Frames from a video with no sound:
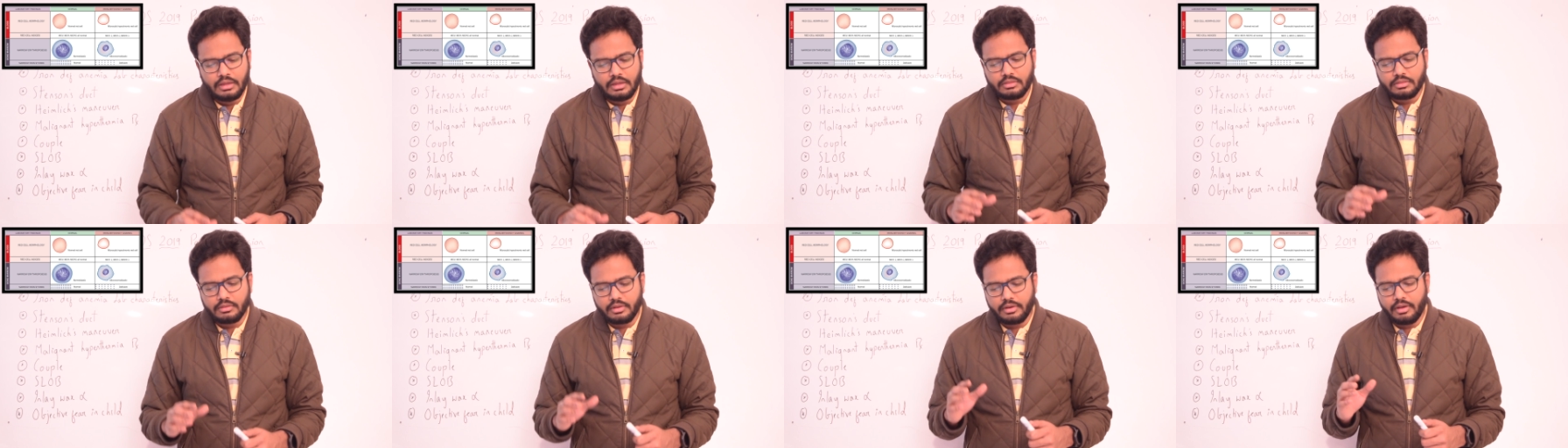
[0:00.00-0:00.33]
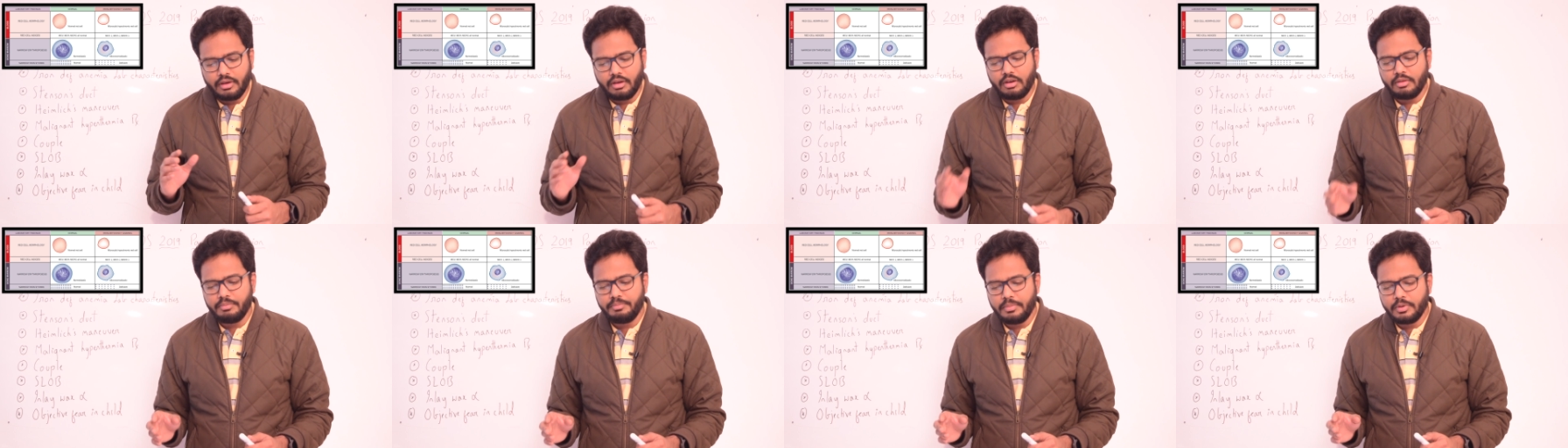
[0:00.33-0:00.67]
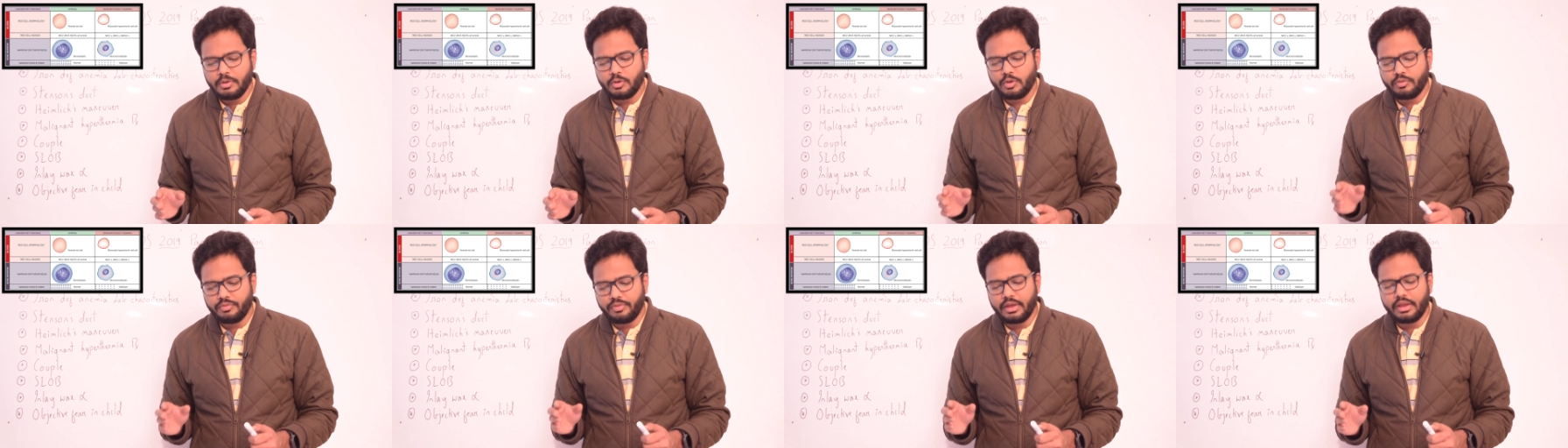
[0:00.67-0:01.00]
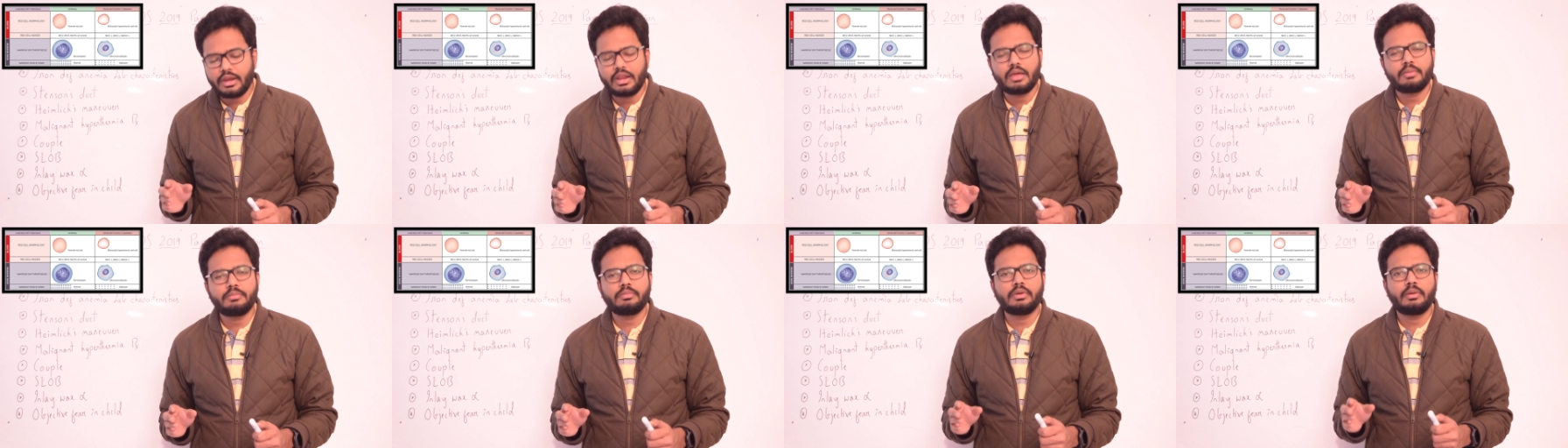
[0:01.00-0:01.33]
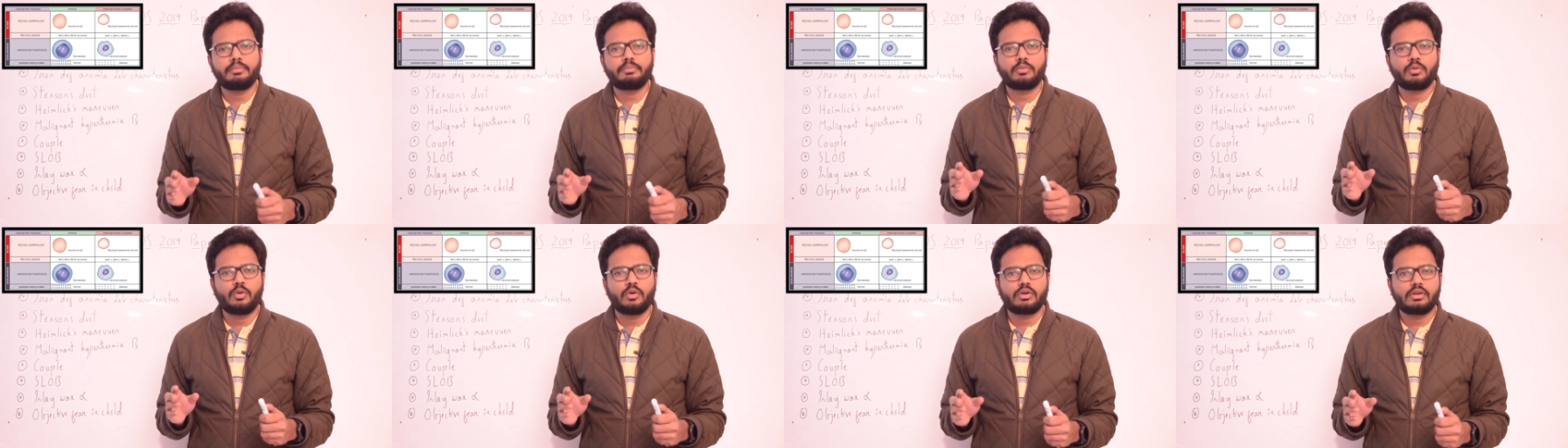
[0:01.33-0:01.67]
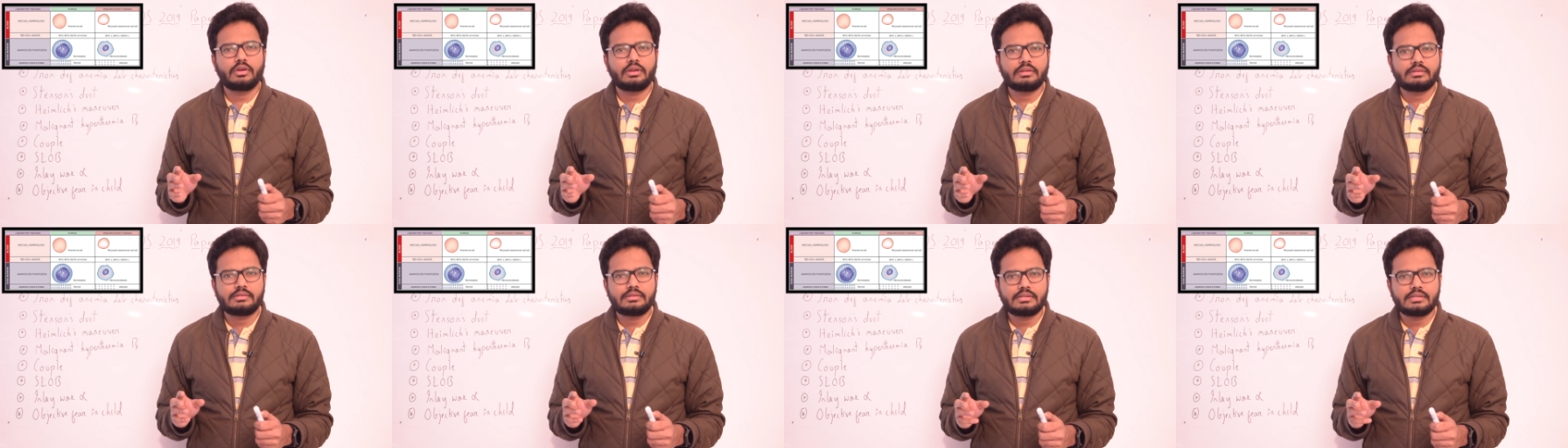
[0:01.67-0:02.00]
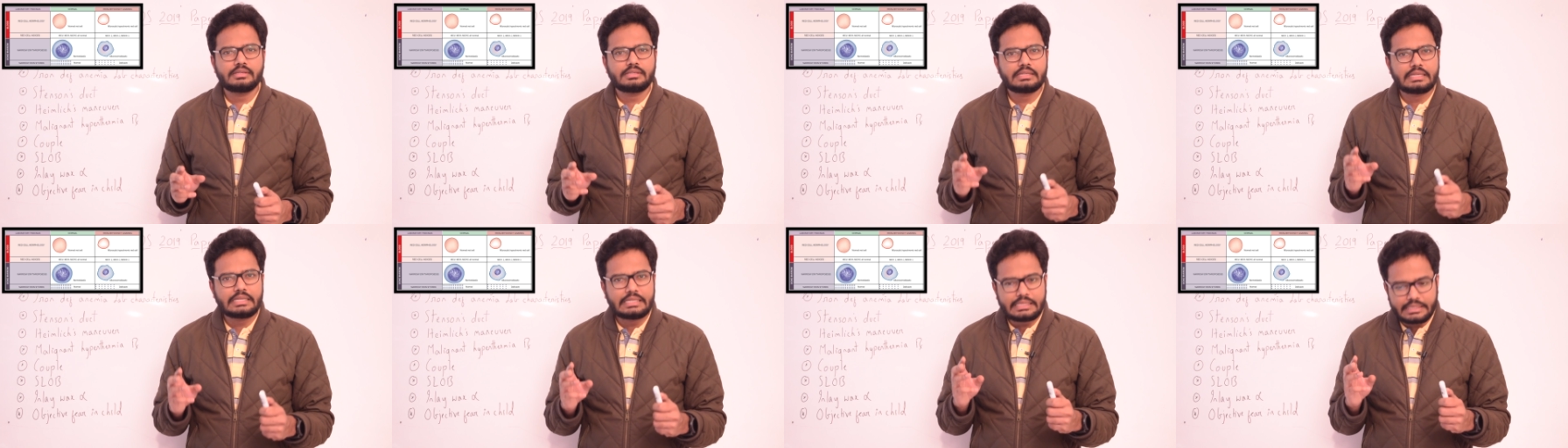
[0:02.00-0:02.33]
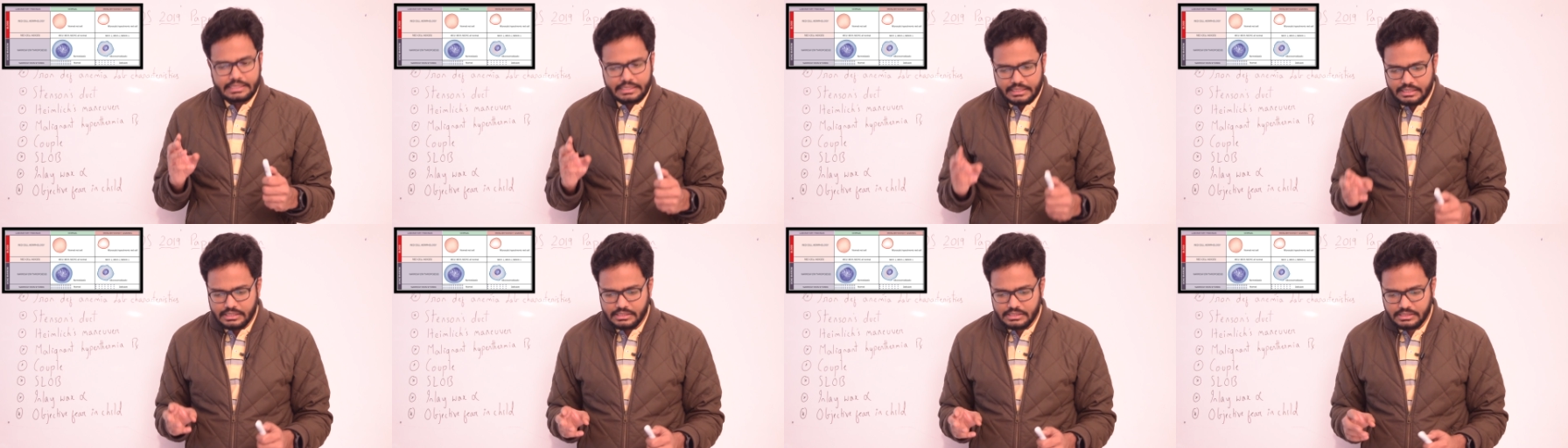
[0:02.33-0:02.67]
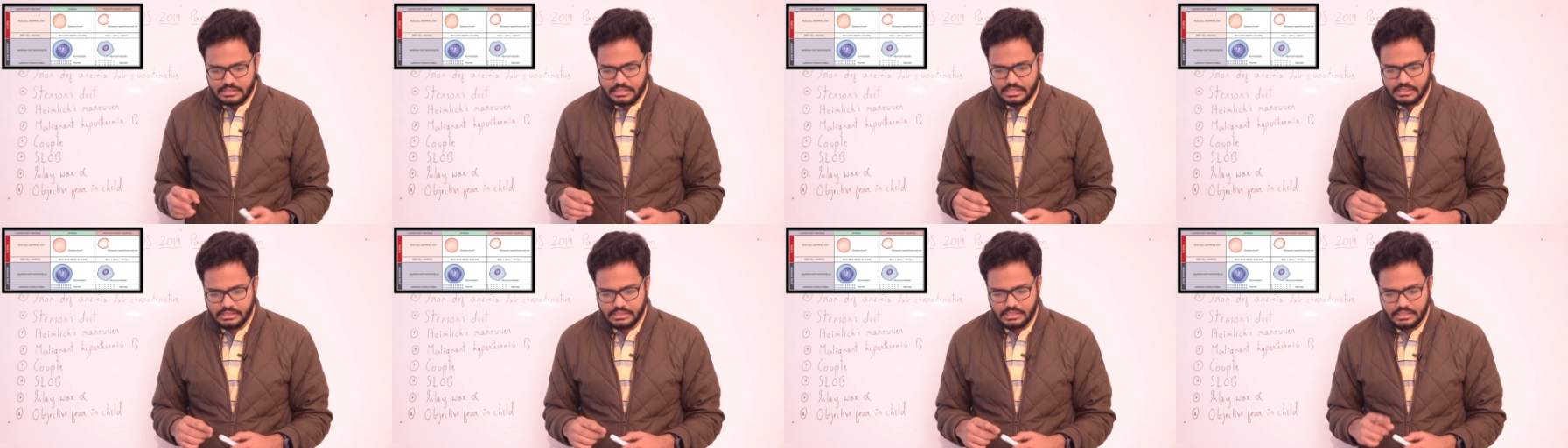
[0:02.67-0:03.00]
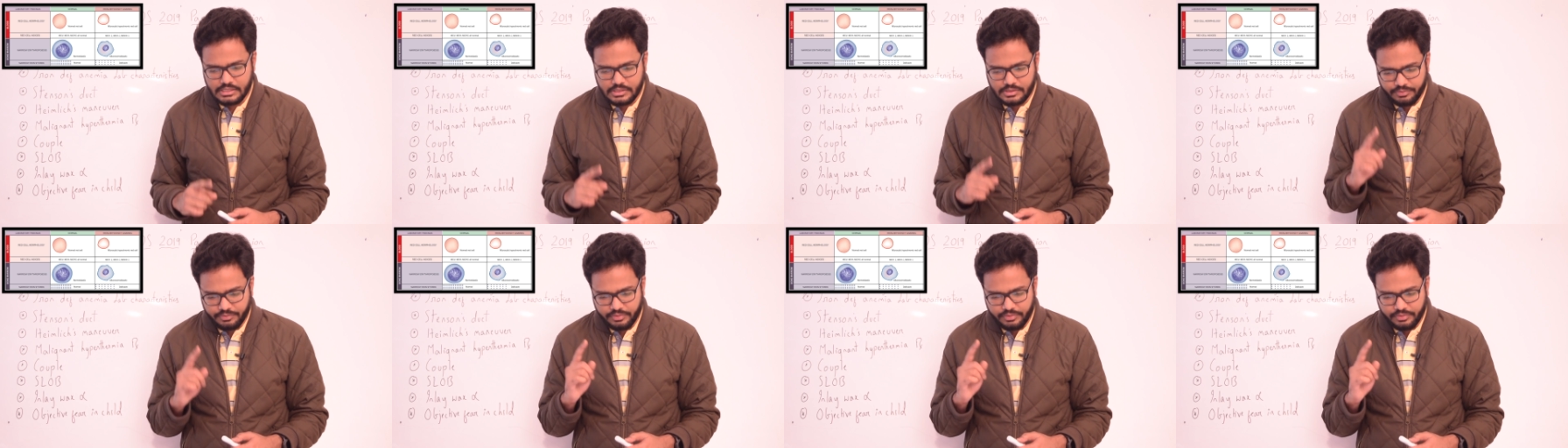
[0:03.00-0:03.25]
the development of anemia progresses in three stages.